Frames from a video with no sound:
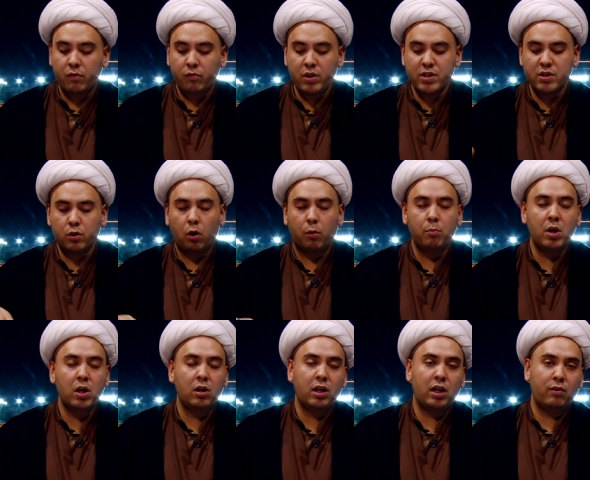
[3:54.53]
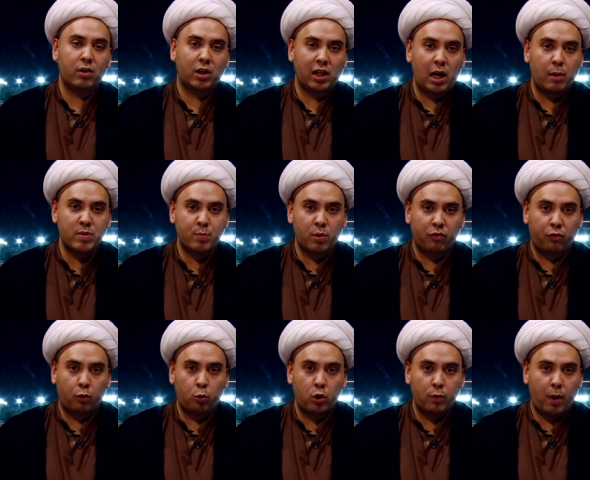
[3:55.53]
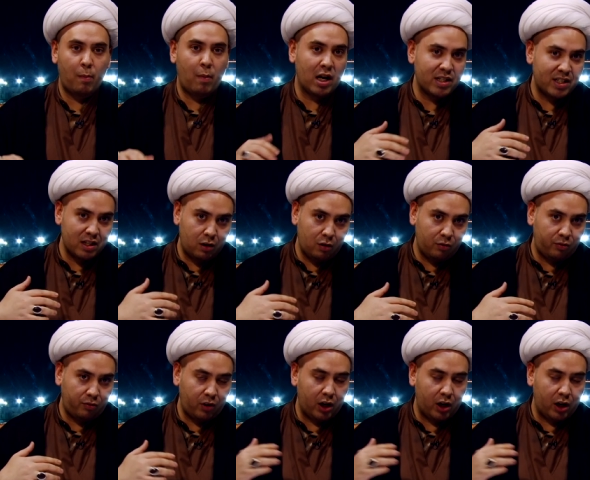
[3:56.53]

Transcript: These are not merely the claims put forward by myself.